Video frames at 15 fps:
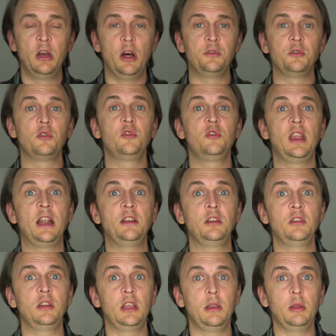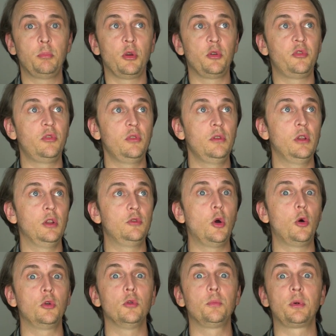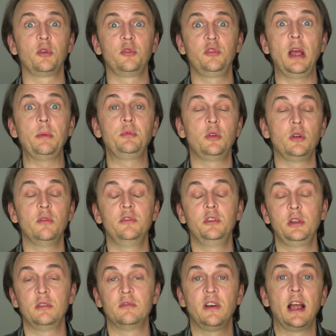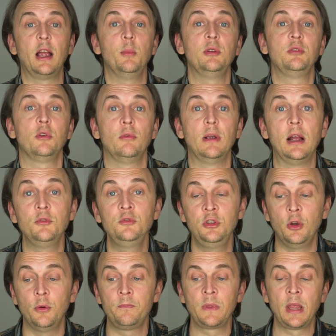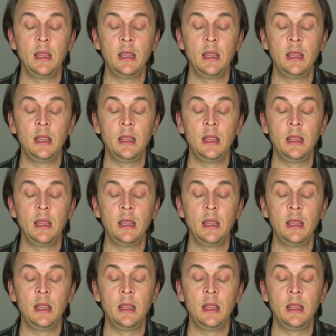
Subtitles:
understanding the total perception of the environment around you.